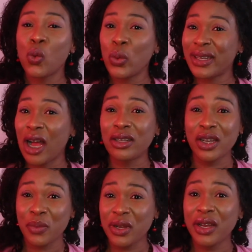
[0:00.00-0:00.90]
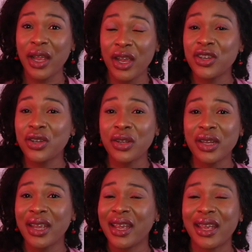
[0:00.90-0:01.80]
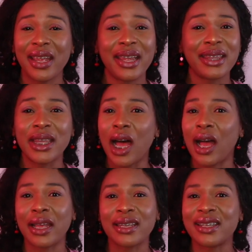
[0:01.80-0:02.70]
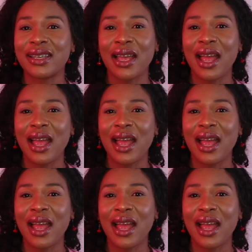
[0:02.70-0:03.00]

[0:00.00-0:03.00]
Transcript: Without communication, it dies.